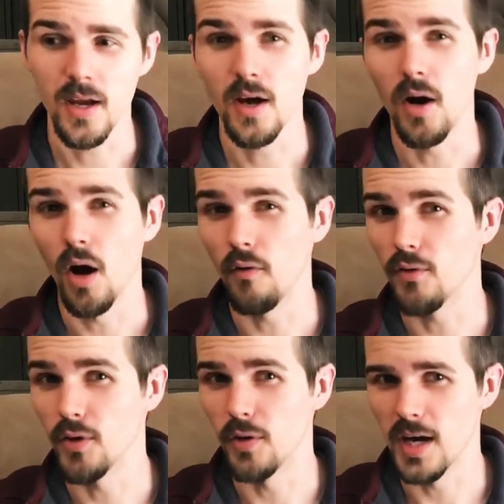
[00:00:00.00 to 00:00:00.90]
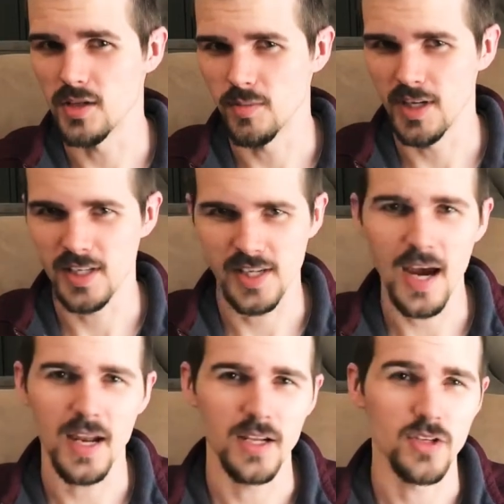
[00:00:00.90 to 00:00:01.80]
Hopefully you guys will be
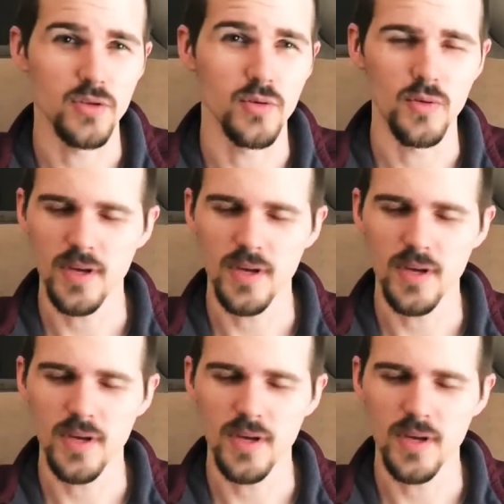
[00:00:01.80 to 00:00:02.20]
excited to